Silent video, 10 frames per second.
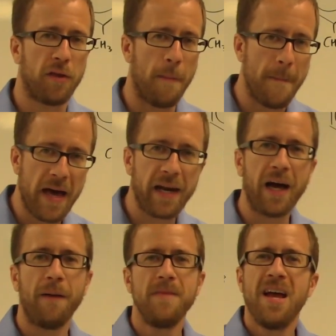
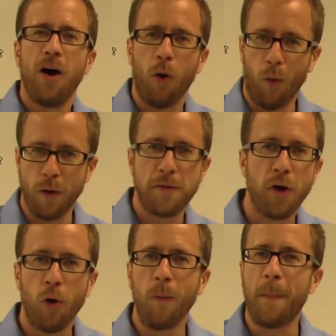meta,
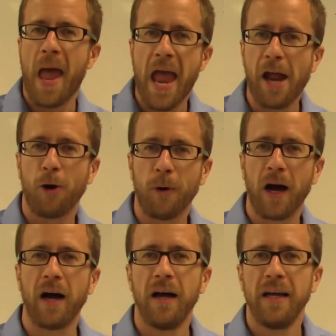ortho,
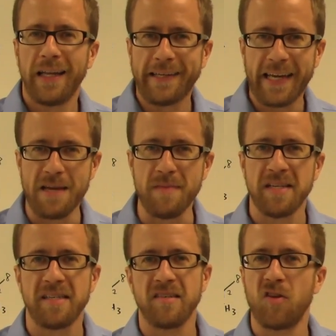para naming
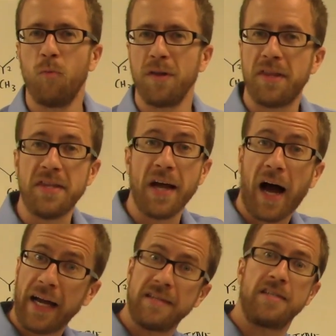system with
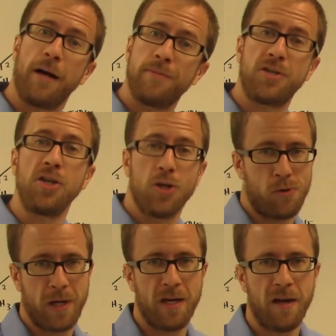
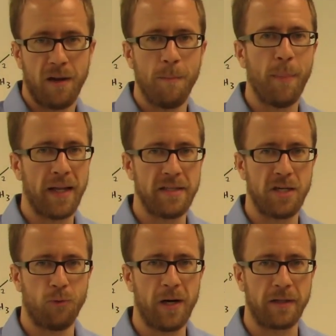di-substituted
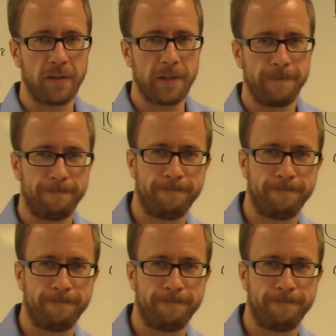benzene rings.